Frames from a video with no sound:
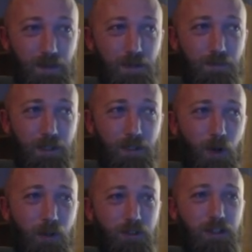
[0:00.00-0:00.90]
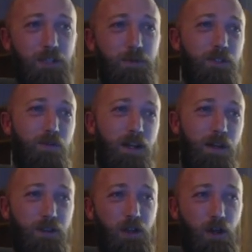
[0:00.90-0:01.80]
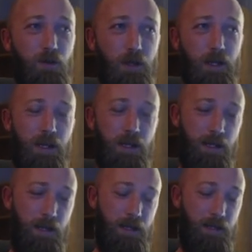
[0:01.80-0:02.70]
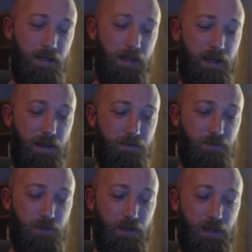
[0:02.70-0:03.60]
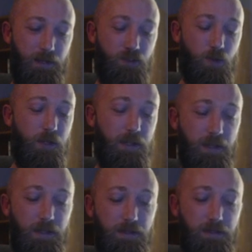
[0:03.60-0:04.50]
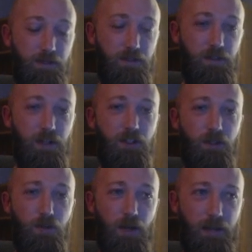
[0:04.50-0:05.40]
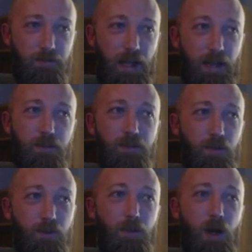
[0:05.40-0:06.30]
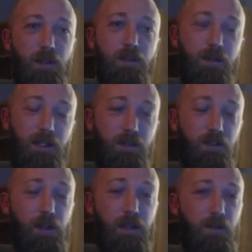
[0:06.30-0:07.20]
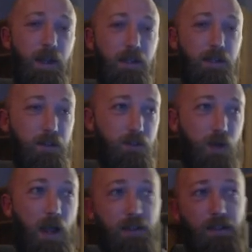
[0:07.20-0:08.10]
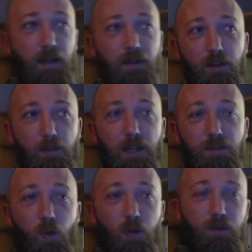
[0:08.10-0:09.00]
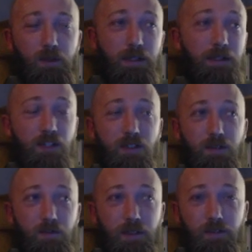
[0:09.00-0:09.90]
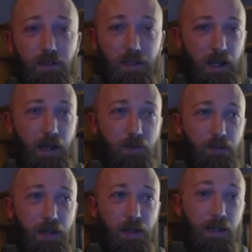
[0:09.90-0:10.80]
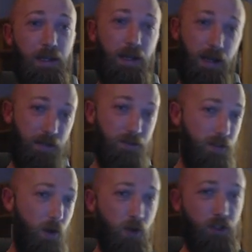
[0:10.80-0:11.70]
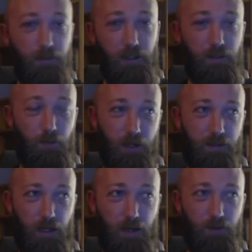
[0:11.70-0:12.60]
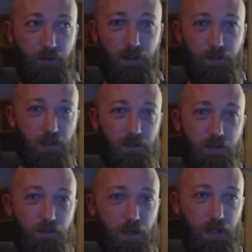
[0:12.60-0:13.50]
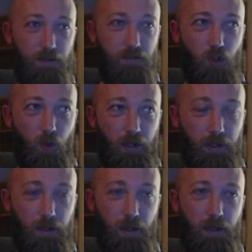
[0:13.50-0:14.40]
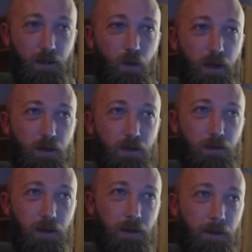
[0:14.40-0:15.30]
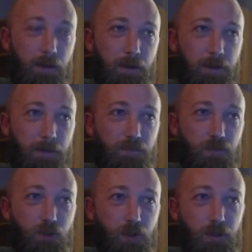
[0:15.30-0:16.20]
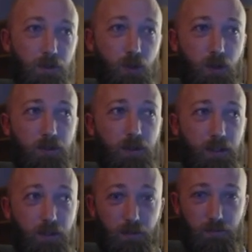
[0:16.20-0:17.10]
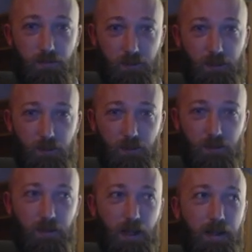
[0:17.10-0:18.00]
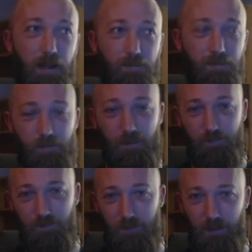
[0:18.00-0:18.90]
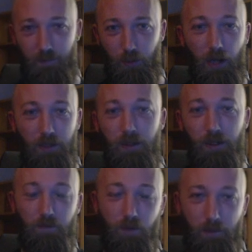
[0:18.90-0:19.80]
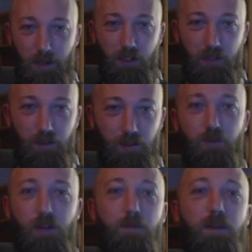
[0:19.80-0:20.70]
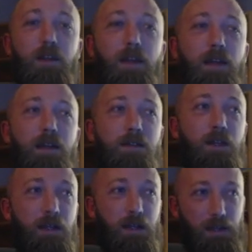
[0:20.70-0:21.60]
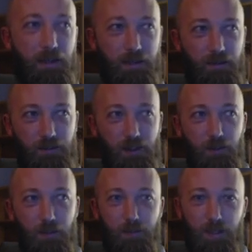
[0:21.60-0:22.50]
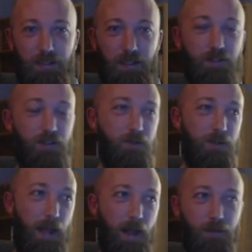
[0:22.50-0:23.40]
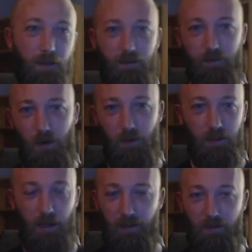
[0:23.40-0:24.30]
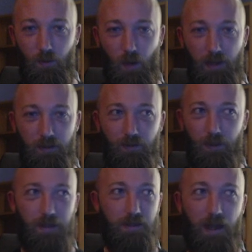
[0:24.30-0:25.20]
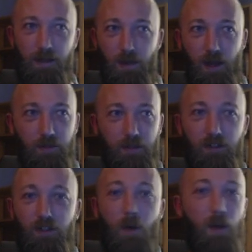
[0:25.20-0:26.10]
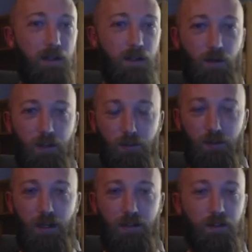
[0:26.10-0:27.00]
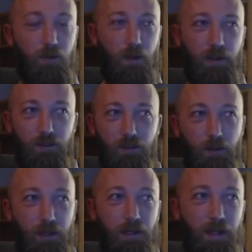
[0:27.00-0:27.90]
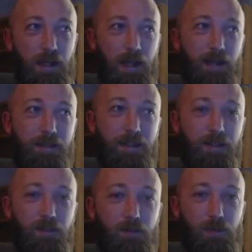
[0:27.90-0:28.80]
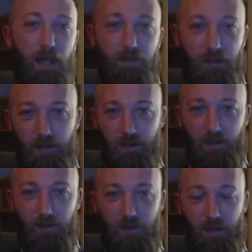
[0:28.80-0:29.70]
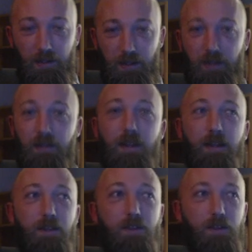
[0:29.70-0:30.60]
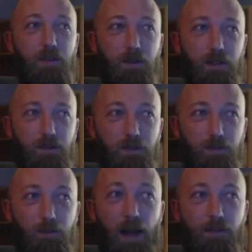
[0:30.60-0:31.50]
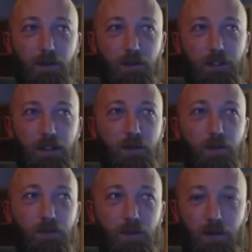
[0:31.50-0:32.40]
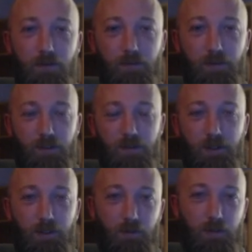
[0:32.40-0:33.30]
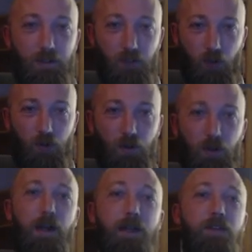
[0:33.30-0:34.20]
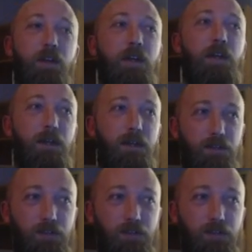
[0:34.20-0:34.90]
But the departure takes place right after the Hope. Uh, they have uh, Jorik and Sun Yu have gathered Nova's body. They're in this like van. They're driving down to the spaceport with the intention of leaving to Kaiose and there's an argument that breaks out between Sun Yu and Jorik, where uh, you know Jorik is like, you know, I, I, brought you here for a mission to do something, and uh, Sun Yu explains that he's just been out there in the frozen icy waste for like nine months, has no idea what he's protecting or what he's doing, and that his blessing is ending, that his you know his 500 years of you know eternal life is